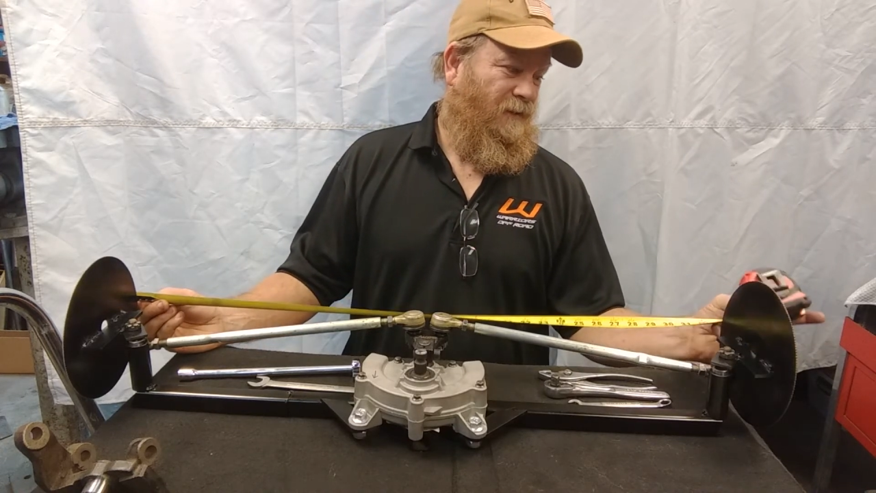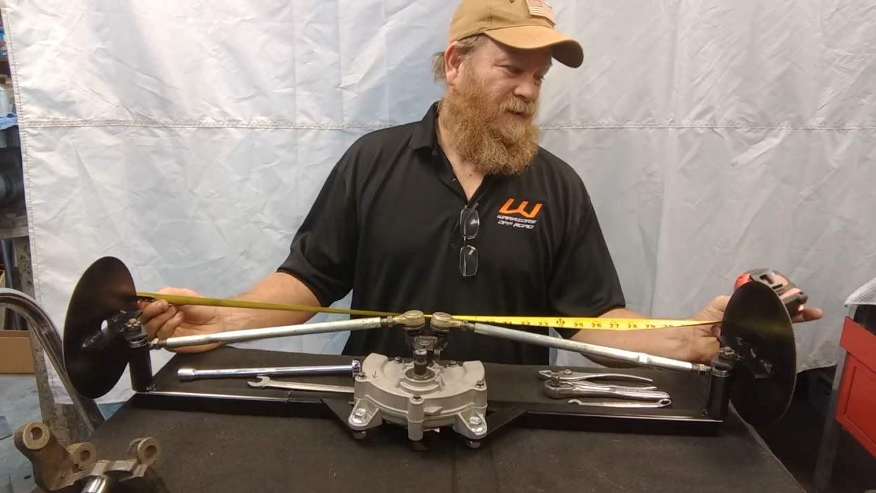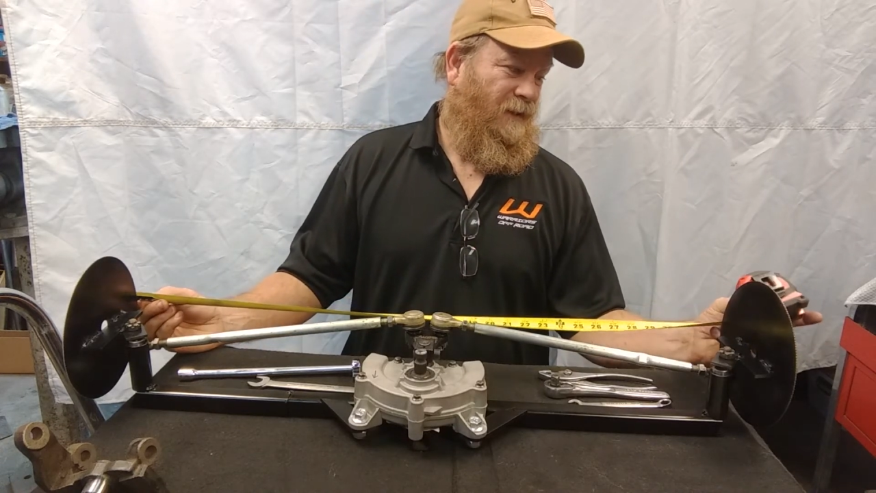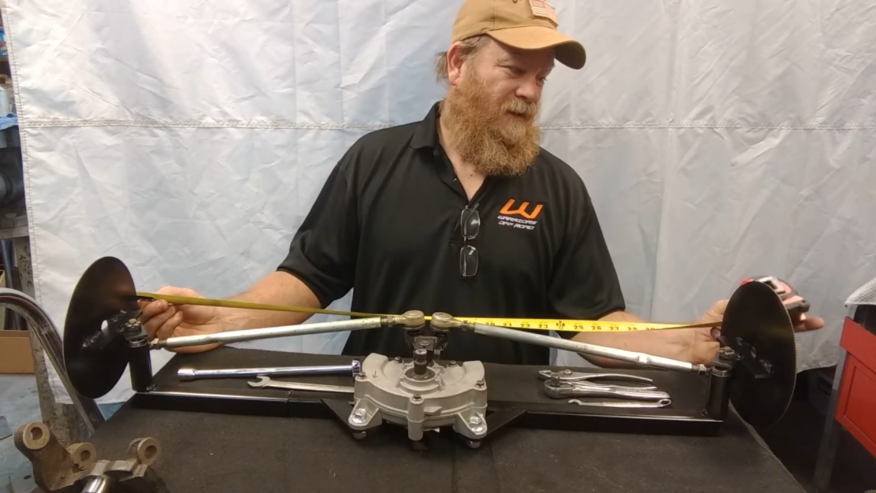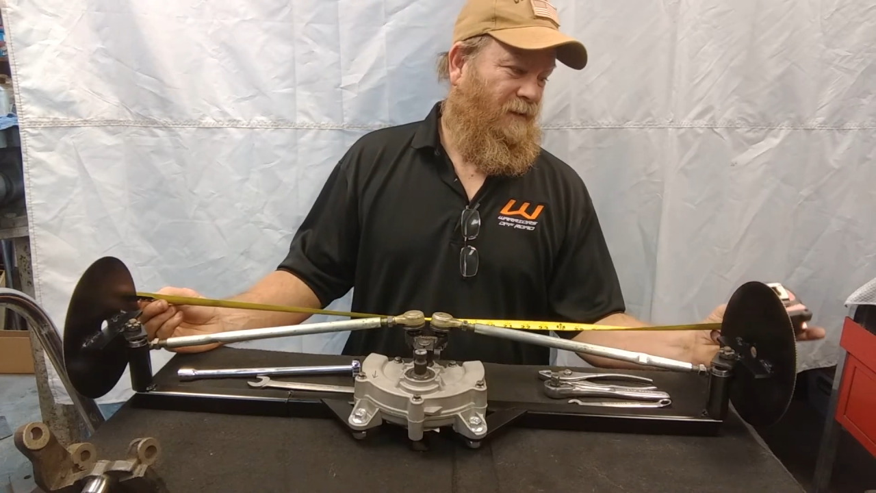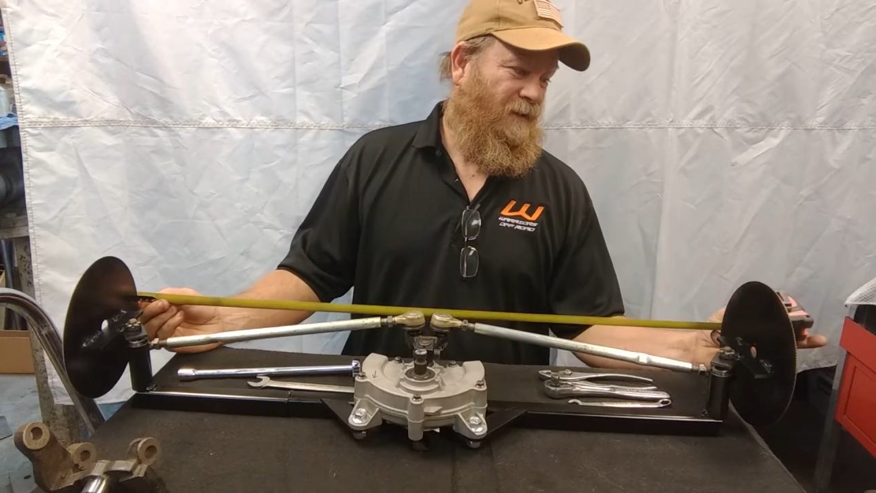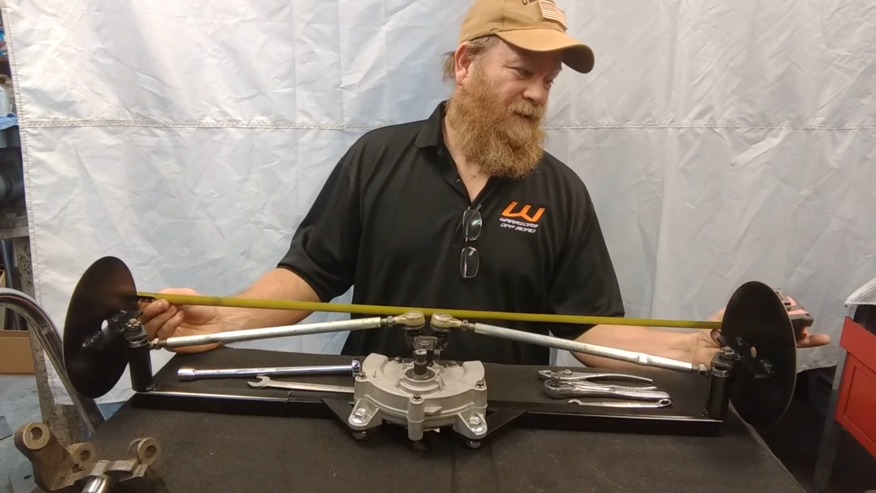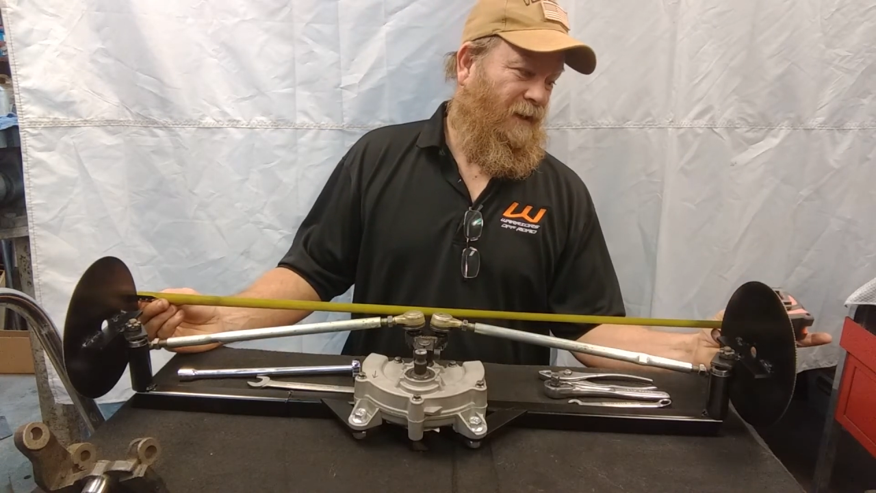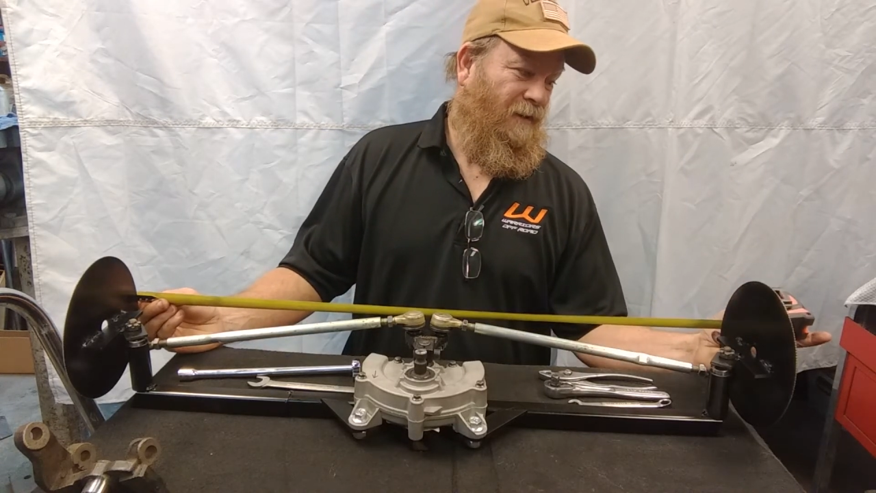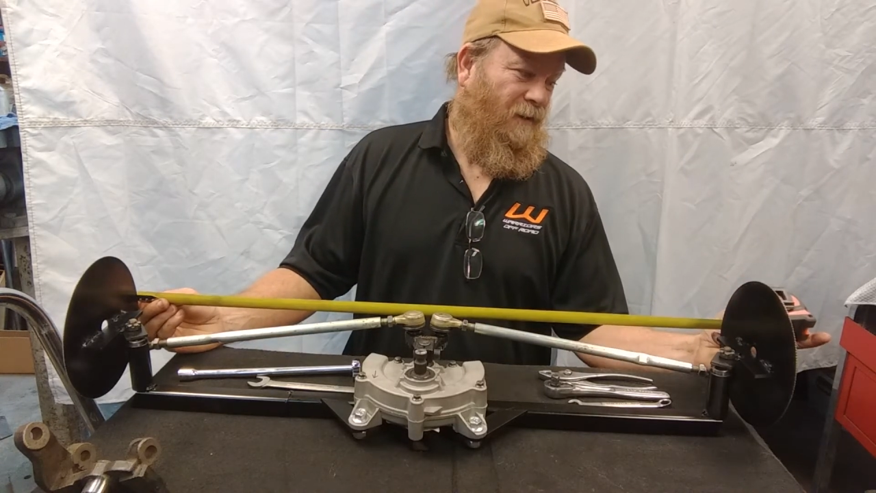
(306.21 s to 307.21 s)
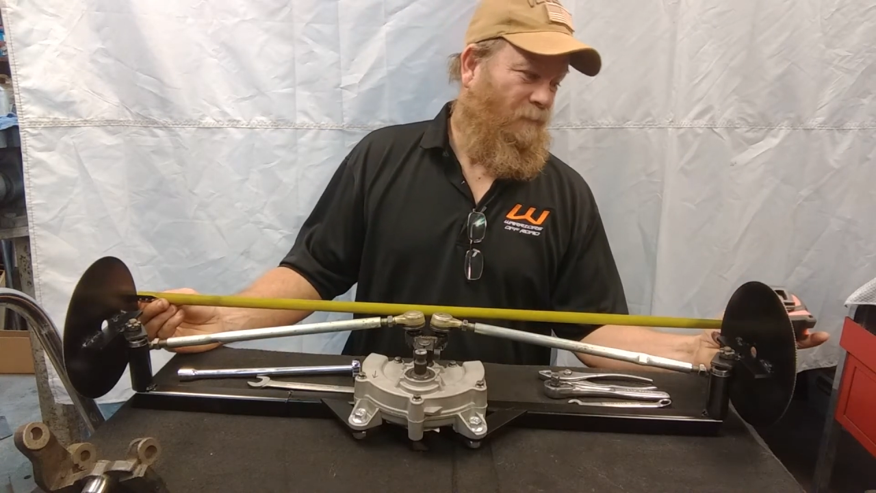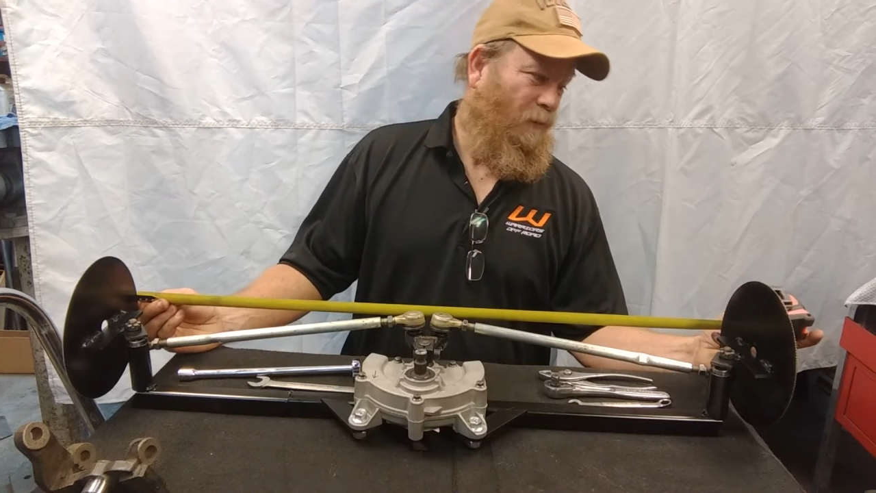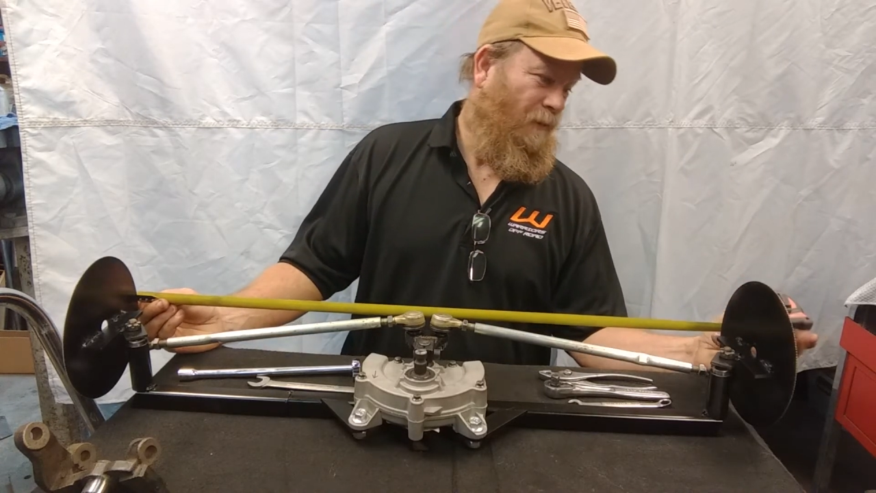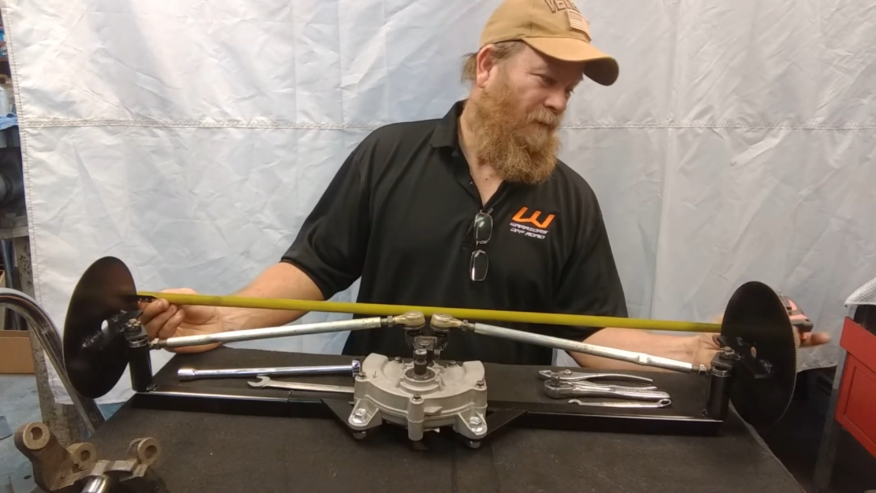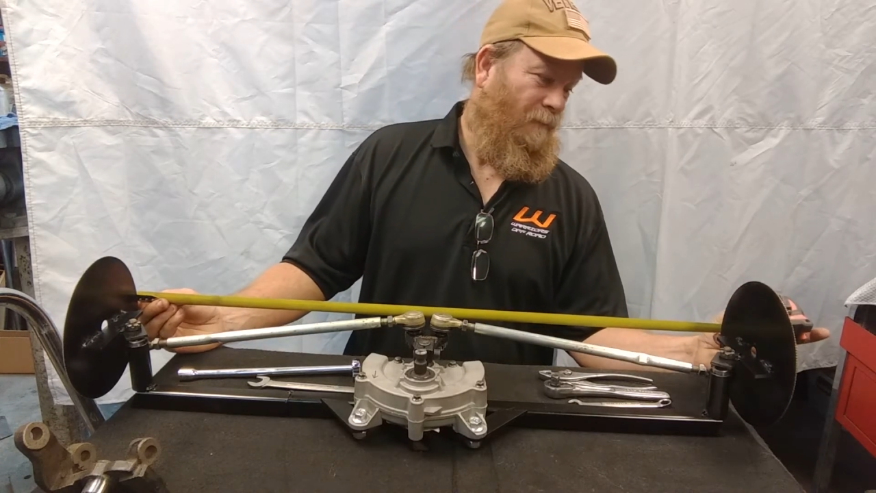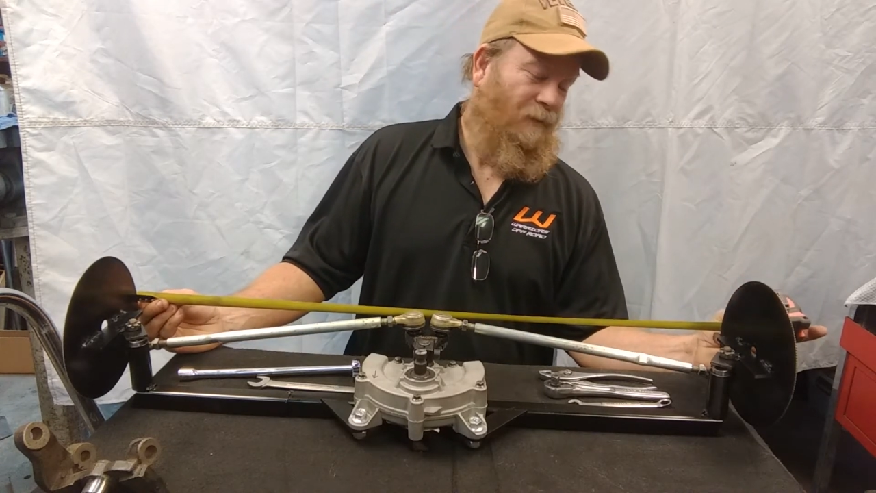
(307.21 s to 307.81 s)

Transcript: to center on both of them.